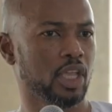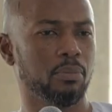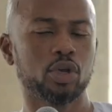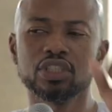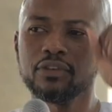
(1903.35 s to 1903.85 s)

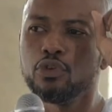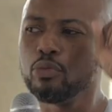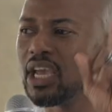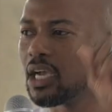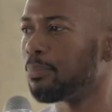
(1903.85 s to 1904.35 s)
Because if you
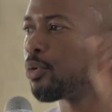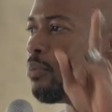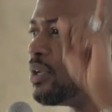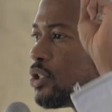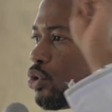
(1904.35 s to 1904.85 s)
make a
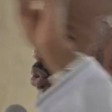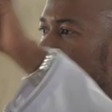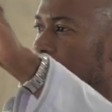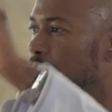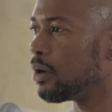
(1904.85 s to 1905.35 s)
promise
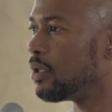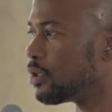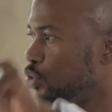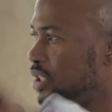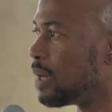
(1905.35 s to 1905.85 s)
to,
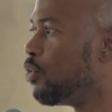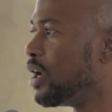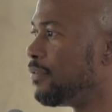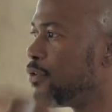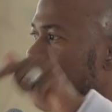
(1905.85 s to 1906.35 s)
the, to
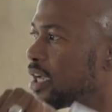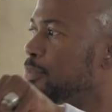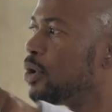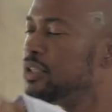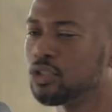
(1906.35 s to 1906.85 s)
someone, if you make a
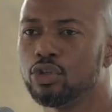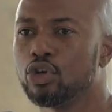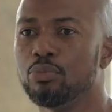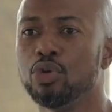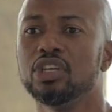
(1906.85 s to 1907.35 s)
promise to the
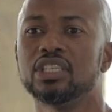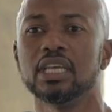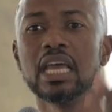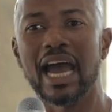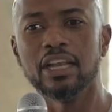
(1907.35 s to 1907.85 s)

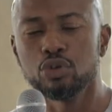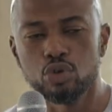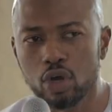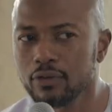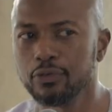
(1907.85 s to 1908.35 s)
community and you
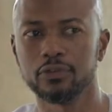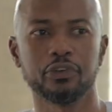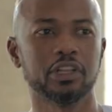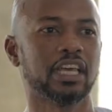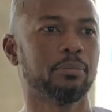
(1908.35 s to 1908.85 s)
do not
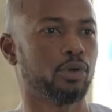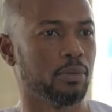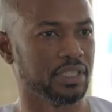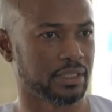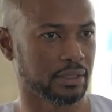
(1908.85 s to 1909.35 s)
fulfill that
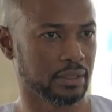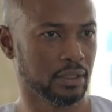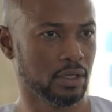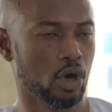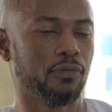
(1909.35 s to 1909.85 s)
promise,
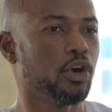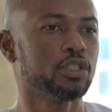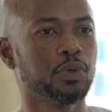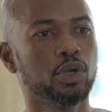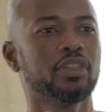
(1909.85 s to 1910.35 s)
of
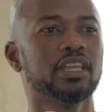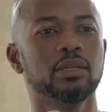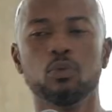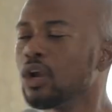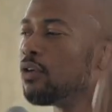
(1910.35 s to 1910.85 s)
course, we know
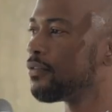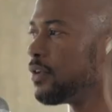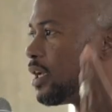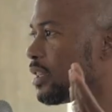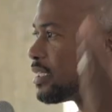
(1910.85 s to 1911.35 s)
that one
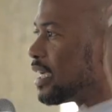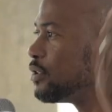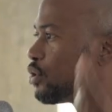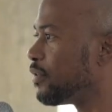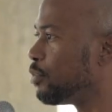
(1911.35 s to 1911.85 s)
of the
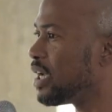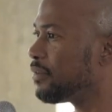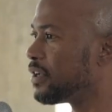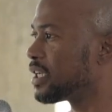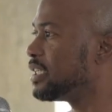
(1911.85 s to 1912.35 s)
signs of a
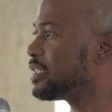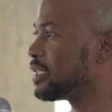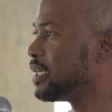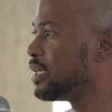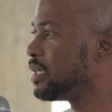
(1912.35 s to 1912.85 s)
munafiq
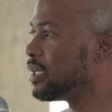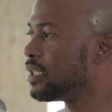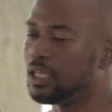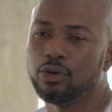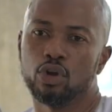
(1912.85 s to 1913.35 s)
is
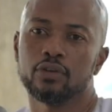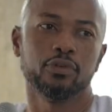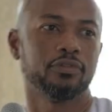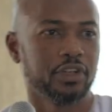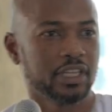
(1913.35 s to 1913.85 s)
they do not
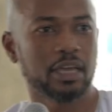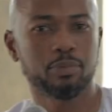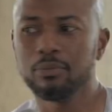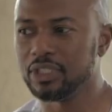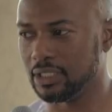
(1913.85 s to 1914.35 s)
fulfill their
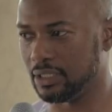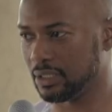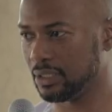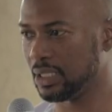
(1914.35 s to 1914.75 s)
promises.